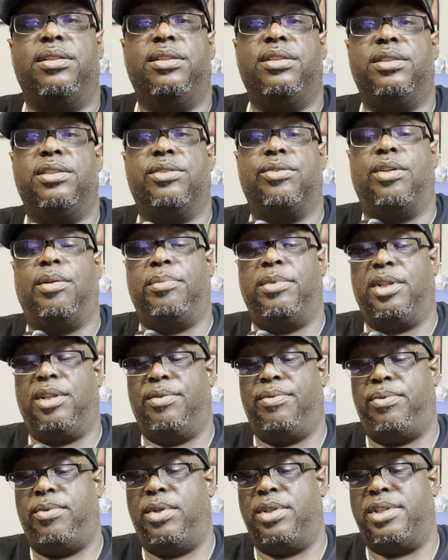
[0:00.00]
So I'm looking
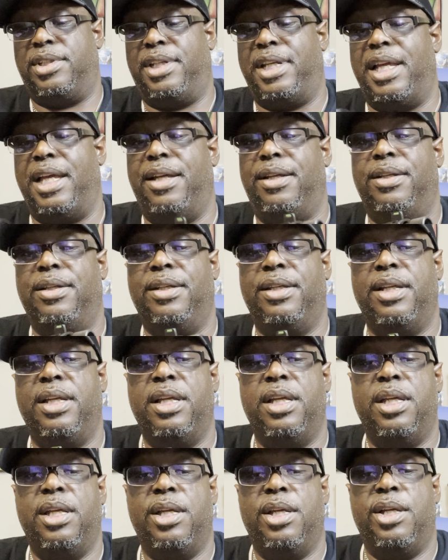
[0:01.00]
forward to that.
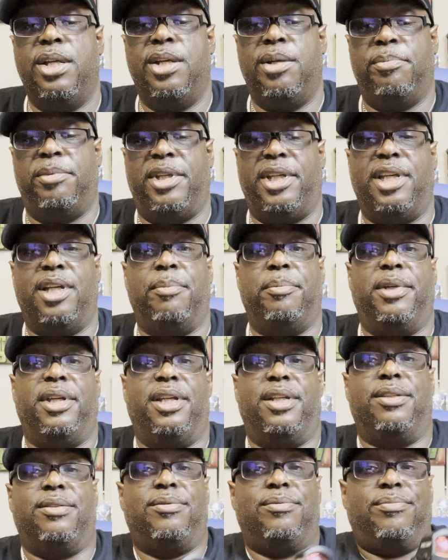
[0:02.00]
But yeah,
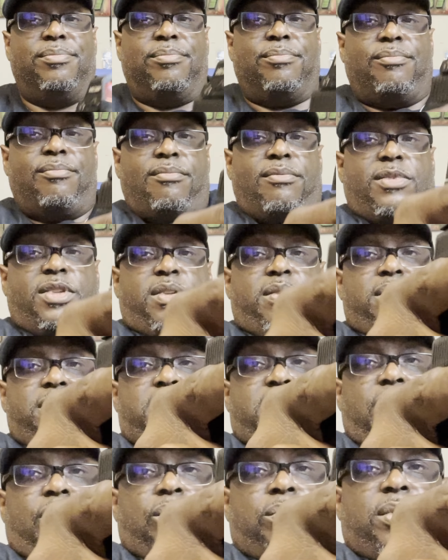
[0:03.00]
man,
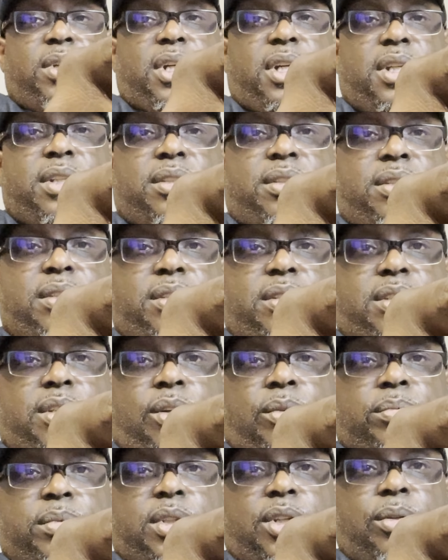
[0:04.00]
dope gun,
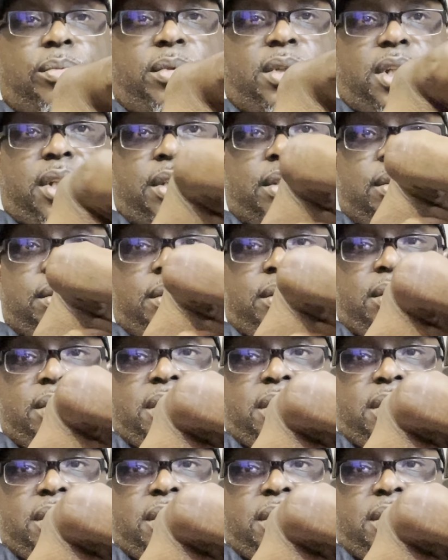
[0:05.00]
dope gun.